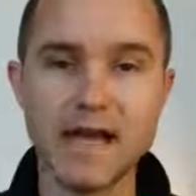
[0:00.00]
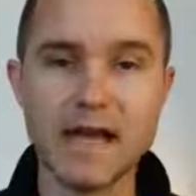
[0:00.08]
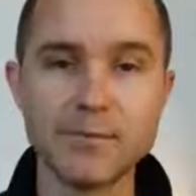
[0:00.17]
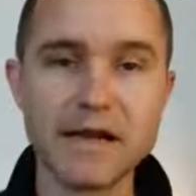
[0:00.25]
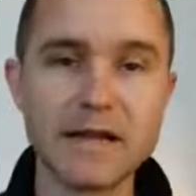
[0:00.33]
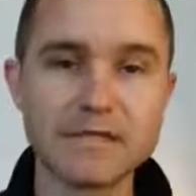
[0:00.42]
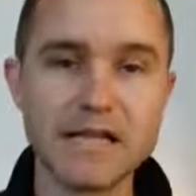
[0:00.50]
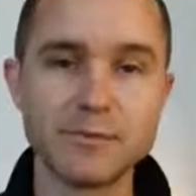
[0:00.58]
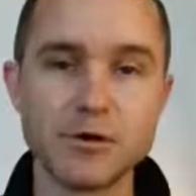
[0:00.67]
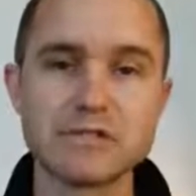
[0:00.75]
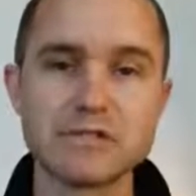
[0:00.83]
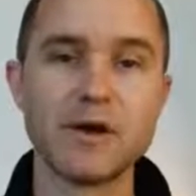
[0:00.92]
Hey, my name is
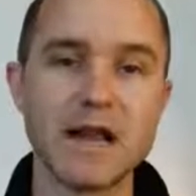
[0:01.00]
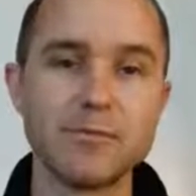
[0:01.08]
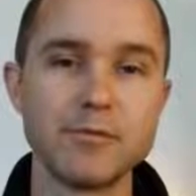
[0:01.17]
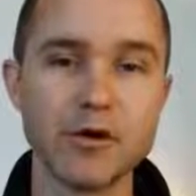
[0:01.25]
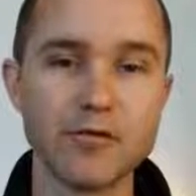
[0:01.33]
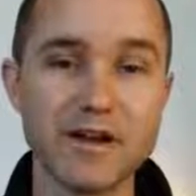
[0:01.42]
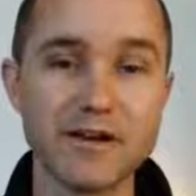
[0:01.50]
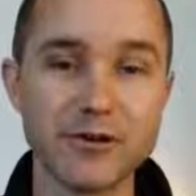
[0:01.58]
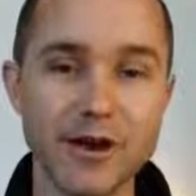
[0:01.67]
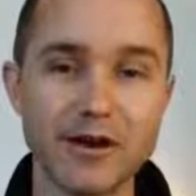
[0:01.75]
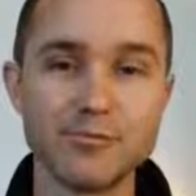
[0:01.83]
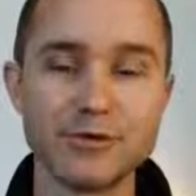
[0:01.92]
Adam Hoeksema, and I'm the co-founder
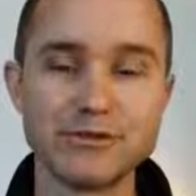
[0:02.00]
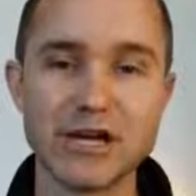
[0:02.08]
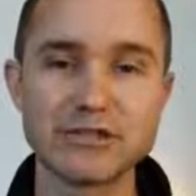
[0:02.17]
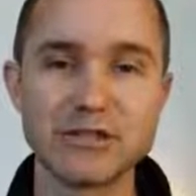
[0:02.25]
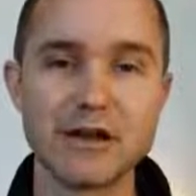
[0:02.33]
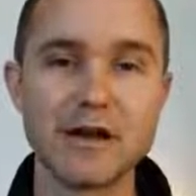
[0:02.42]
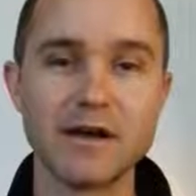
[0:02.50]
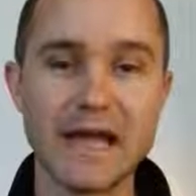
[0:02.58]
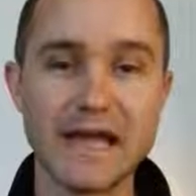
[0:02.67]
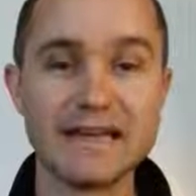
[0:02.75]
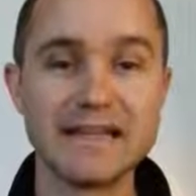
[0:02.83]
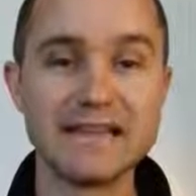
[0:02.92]
of ProjectionHub.
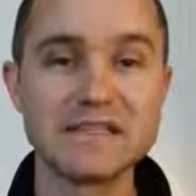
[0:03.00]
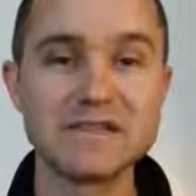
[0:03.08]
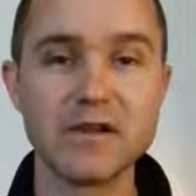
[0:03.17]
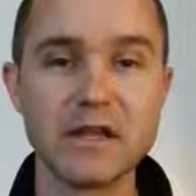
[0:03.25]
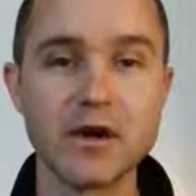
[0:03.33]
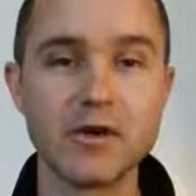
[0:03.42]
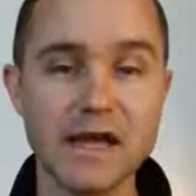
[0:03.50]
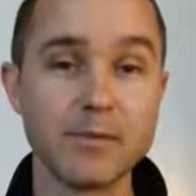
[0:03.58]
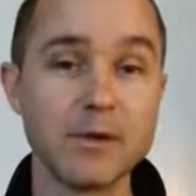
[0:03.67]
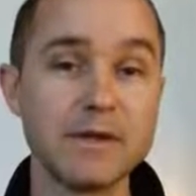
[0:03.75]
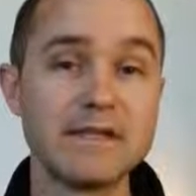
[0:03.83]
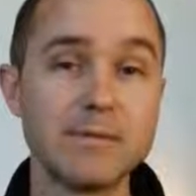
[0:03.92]
And in this video, I'm
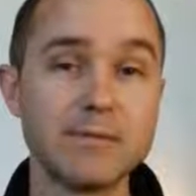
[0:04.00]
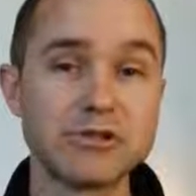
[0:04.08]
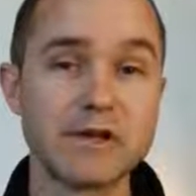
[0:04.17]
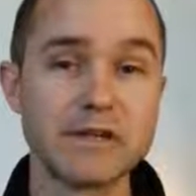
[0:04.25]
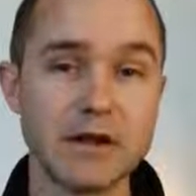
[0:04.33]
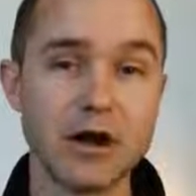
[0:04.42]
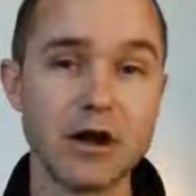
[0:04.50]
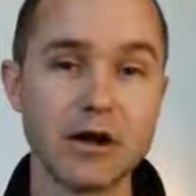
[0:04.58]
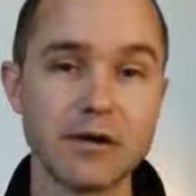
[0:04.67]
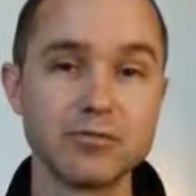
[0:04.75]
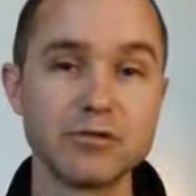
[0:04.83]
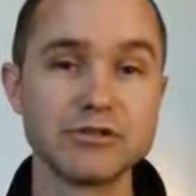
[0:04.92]
going to be demonstrating
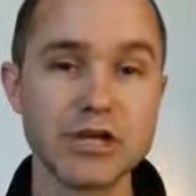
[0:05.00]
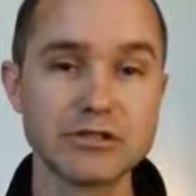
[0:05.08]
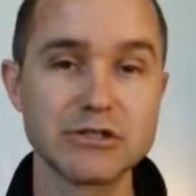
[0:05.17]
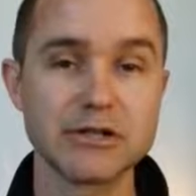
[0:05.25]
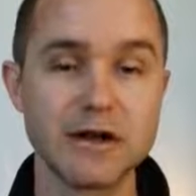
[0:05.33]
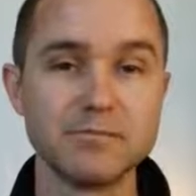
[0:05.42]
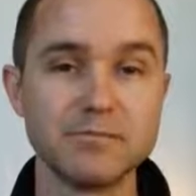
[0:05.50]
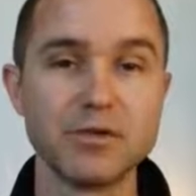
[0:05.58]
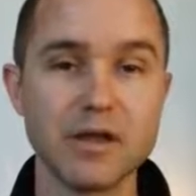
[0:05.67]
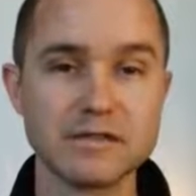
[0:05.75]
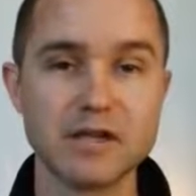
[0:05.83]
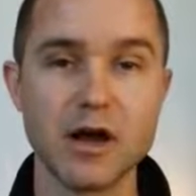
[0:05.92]
our ProjectionHub
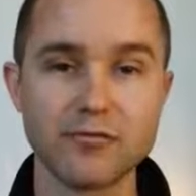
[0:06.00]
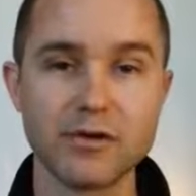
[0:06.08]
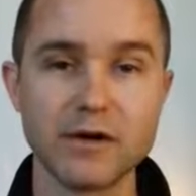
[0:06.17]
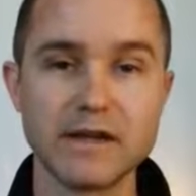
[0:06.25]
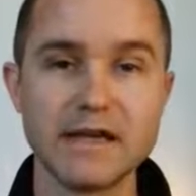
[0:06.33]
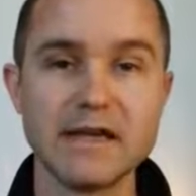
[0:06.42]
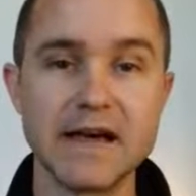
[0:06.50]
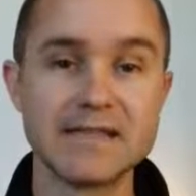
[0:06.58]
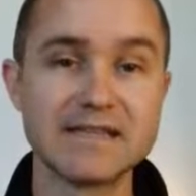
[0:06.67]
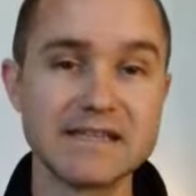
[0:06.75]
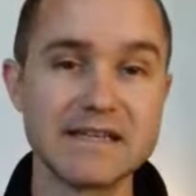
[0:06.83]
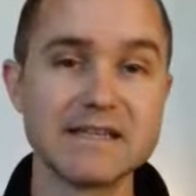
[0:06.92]
Plus offering.
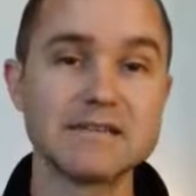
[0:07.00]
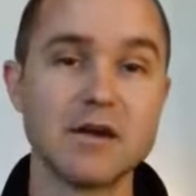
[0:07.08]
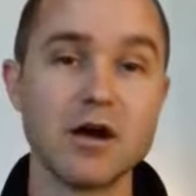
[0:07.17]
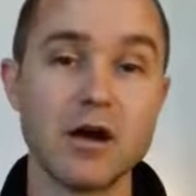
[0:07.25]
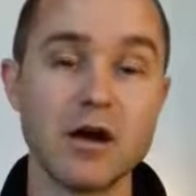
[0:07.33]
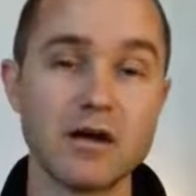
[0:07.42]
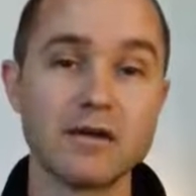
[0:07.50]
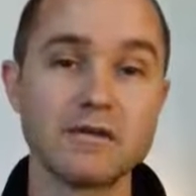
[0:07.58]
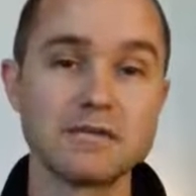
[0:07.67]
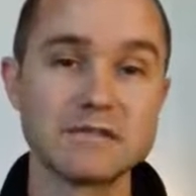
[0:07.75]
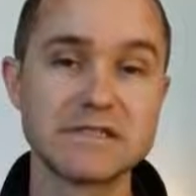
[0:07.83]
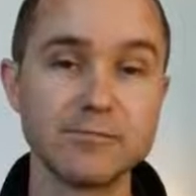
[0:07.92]
This is our
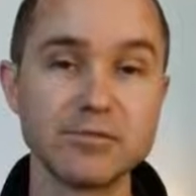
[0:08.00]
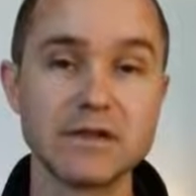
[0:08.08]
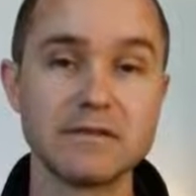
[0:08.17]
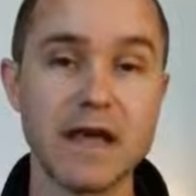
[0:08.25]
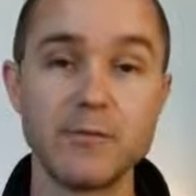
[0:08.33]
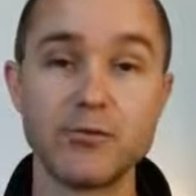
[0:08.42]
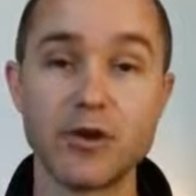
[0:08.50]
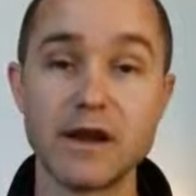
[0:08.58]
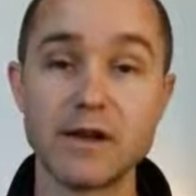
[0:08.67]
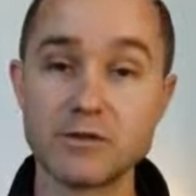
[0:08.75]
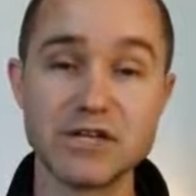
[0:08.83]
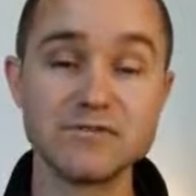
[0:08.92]
template
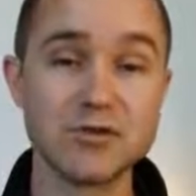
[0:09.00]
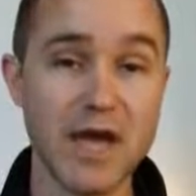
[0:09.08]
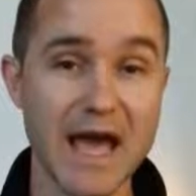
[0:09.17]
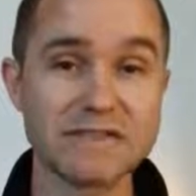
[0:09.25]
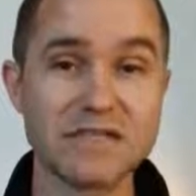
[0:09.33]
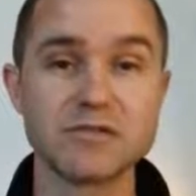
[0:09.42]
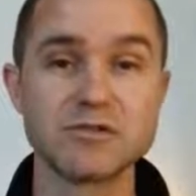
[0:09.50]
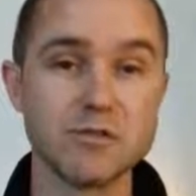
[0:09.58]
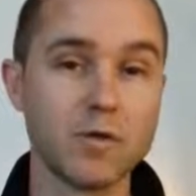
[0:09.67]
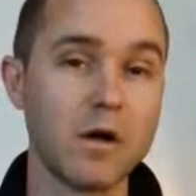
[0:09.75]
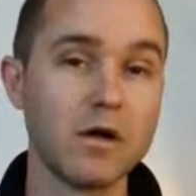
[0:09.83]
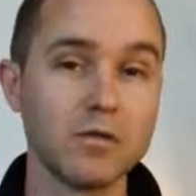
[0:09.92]
library, which gives you access
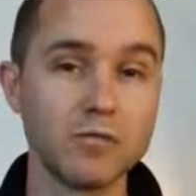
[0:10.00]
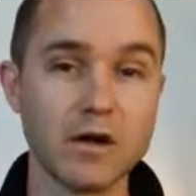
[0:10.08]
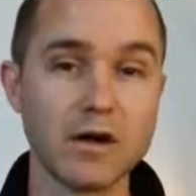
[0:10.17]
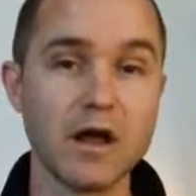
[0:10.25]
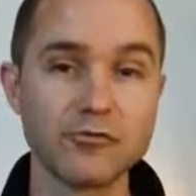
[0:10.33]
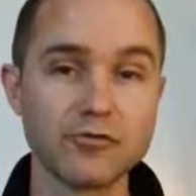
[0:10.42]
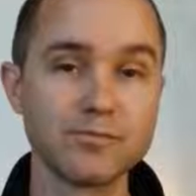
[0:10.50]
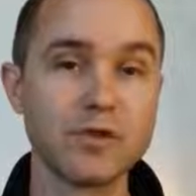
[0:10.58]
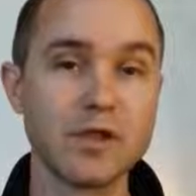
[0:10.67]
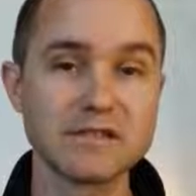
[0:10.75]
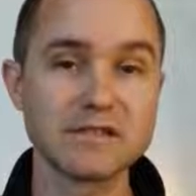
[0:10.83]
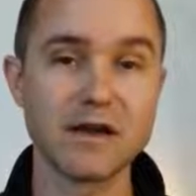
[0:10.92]
to all 100
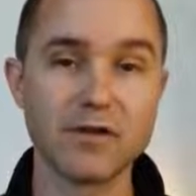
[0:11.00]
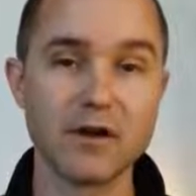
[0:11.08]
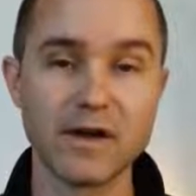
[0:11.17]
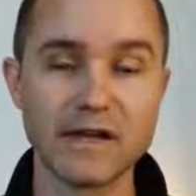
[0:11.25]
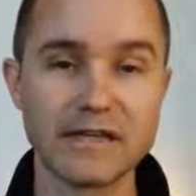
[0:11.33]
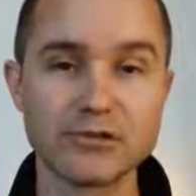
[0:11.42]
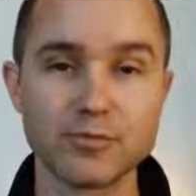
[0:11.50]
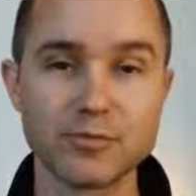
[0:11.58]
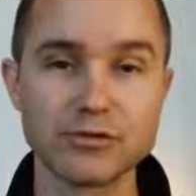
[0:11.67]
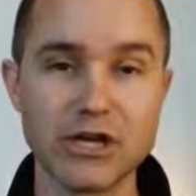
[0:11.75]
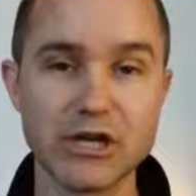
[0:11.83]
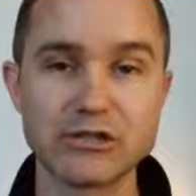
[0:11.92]
plus of our financial
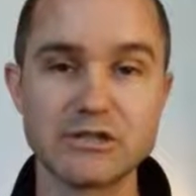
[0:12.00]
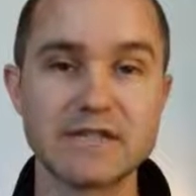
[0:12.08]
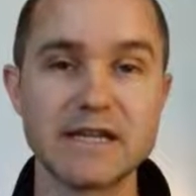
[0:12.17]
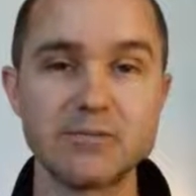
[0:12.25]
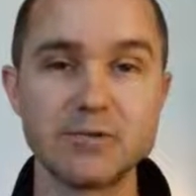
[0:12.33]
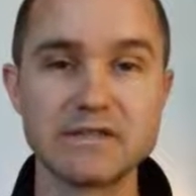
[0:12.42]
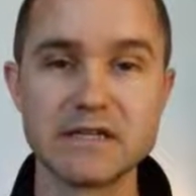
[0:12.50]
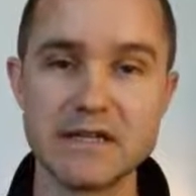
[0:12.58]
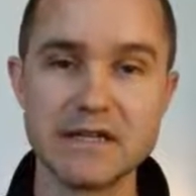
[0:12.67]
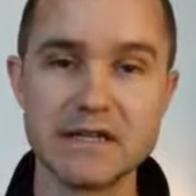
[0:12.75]
projection templates.